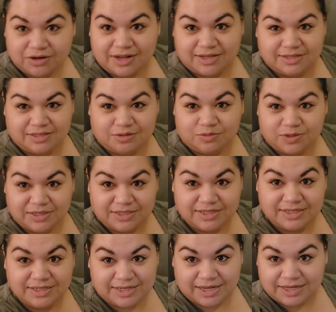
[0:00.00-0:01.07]
crazy
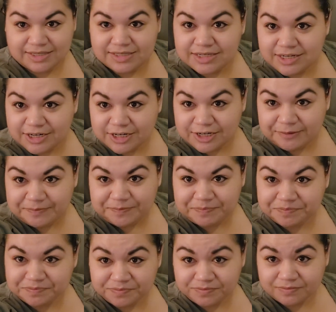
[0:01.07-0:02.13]
windy days here
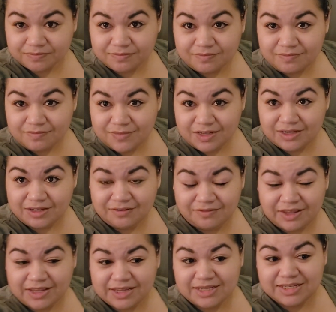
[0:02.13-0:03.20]

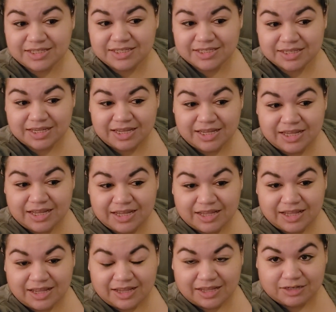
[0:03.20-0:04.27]
in Vegas.
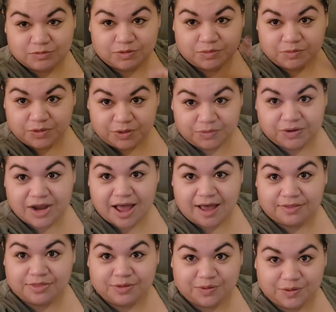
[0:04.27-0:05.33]
And when we were
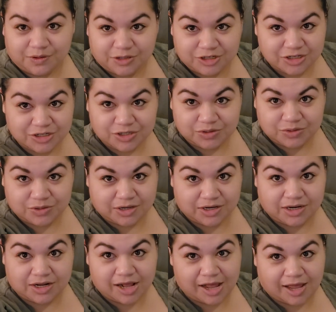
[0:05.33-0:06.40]
at the grocery
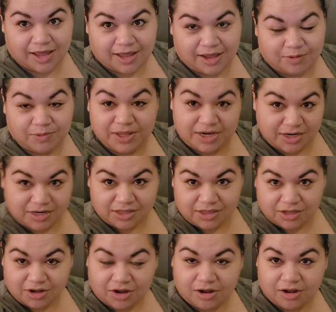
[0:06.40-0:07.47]
store, I waited
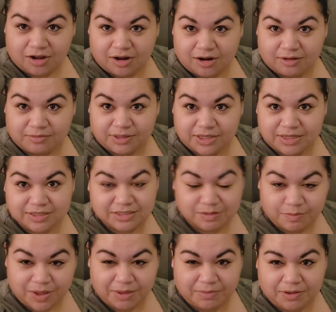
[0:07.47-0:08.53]
in the car because the
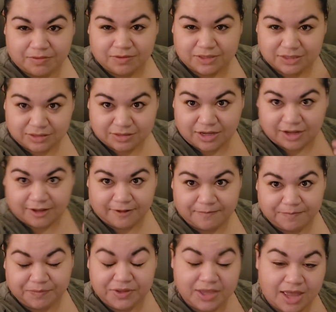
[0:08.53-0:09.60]
baby was, um,
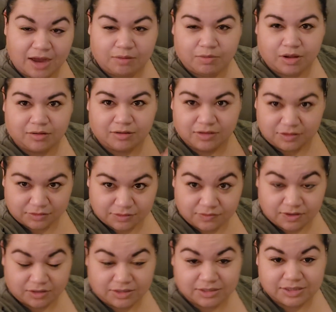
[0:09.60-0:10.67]
he had a bottle and he was
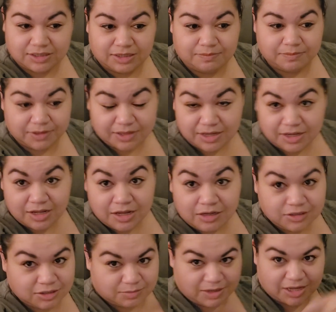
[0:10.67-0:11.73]
falling asleep.
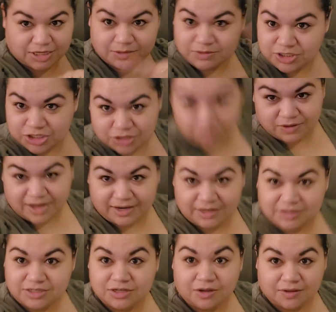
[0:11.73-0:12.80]
So my husband just ran
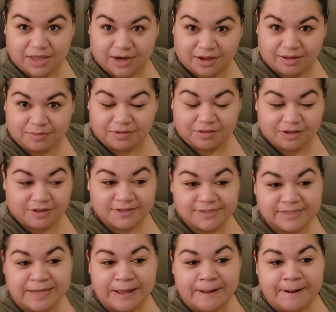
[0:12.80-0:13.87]
in to go get a couple things.